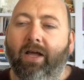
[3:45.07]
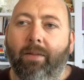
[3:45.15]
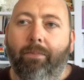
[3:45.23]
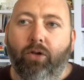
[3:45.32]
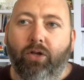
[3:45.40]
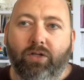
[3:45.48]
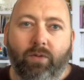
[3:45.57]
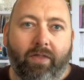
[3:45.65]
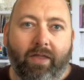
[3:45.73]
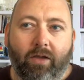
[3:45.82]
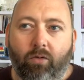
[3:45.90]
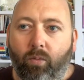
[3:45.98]
I'm going to point you to a
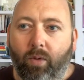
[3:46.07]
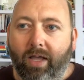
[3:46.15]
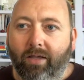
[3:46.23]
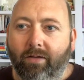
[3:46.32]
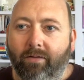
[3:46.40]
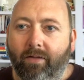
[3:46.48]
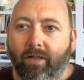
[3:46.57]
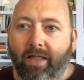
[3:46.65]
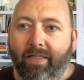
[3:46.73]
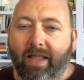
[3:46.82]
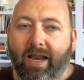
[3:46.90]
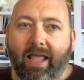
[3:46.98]
thing called Way.
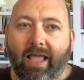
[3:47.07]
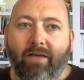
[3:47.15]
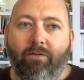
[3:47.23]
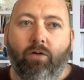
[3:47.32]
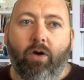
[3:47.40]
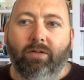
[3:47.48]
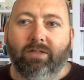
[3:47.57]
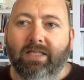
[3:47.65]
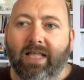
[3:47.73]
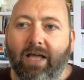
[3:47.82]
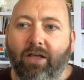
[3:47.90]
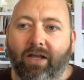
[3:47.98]
And then if you go
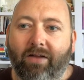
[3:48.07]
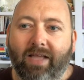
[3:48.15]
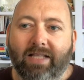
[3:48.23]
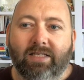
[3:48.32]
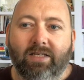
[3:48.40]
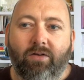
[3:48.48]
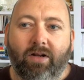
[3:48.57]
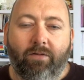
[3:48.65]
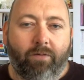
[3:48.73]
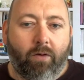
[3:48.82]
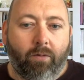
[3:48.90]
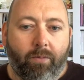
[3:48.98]
onto that, you're going to have to enter in a
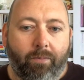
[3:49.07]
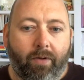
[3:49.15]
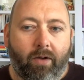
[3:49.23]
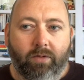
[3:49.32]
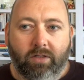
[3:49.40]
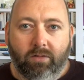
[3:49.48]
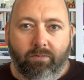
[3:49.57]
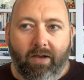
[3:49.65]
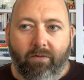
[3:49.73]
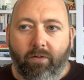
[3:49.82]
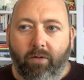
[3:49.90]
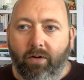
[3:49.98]
phone number, which is
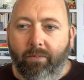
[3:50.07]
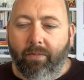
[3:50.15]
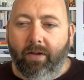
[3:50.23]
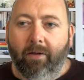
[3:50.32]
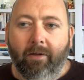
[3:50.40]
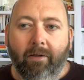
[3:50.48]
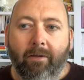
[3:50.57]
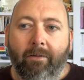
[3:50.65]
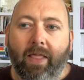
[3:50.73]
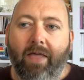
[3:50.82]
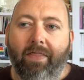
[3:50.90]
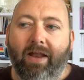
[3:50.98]
my phone number.
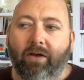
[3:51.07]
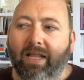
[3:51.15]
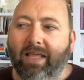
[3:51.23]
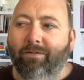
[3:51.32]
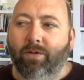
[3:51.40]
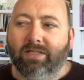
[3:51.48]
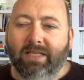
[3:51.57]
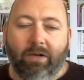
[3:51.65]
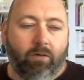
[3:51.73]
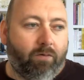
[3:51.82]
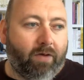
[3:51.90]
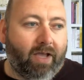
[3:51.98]
And then I'm going to give you a
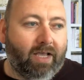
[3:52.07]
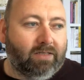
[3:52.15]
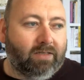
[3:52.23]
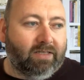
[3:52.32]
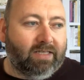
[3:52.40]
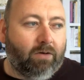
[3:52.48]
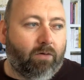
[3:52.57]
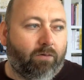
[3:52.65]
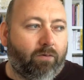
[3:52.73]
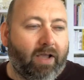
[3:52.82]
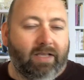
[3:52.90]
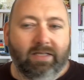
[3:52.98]
secret phrase, and the
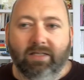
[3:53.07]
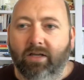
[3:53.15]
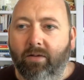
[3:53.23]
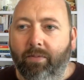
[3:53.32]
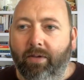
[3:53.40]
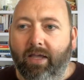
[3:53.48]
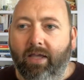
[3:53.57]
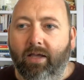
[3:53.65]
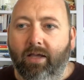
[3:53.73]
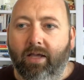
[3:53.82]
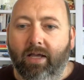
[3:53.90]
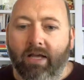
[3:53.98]
secret phrase is going to
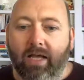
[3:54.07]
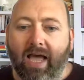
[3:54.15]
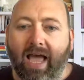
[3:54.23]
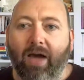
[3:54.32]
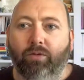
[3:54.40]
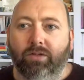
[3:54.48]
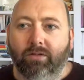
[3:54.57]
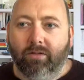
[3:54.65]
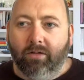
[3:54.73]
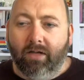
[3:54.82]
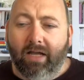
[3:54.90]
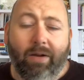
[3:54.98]
be house.
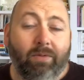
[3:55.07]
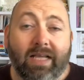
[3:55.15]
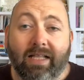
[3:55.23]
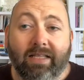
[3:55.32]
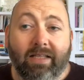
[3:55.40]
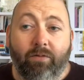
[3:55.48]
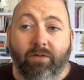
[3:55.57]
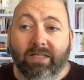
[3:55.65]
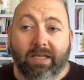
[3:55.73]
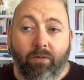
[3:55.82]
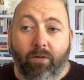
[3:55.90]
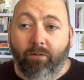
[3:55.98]
And I would tell a different
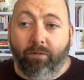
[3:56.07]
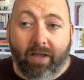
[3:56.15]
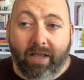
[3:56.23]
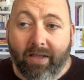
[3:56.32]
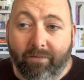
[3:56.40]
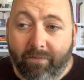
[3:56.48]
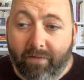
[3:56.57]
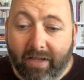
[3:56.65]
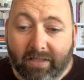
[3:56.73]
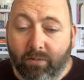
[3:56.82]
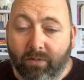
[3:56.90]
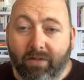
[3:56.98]
secret
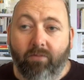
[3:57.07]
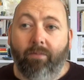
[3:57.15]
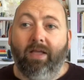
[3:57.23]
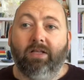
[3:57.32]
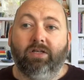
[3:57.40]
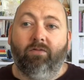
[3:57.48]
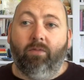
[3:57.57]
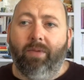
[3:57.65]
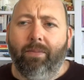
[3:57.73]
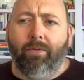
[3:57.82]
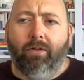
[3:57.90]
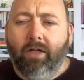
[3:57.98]
phrase to each different
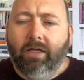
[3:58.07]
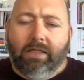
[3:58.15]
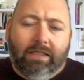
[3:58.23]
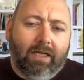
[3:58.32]
people.